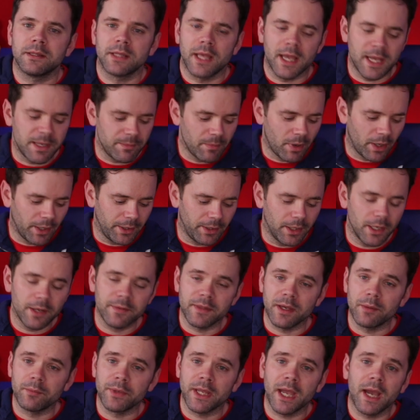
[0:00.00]
a minor,
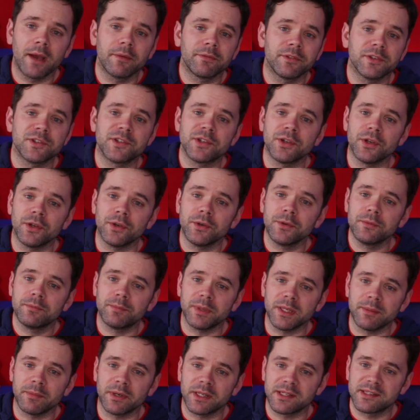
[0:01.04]
then we have the 2,
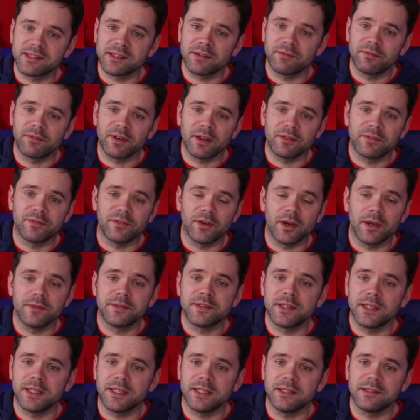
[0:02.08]
B minor 7 flat 5
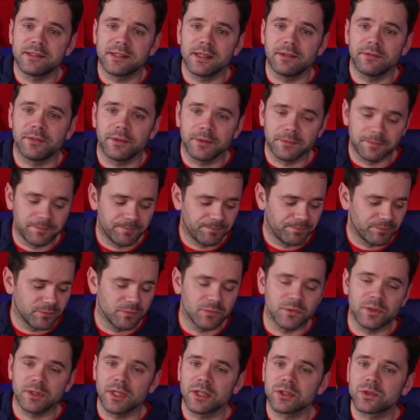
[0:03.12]
to
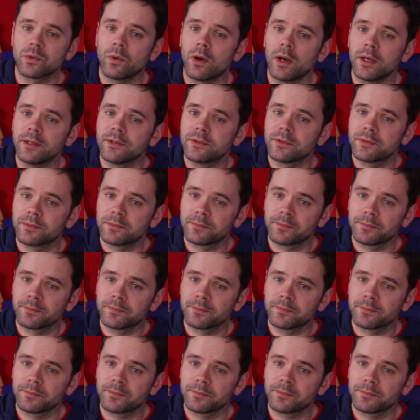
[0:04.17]
E7. Do that twice.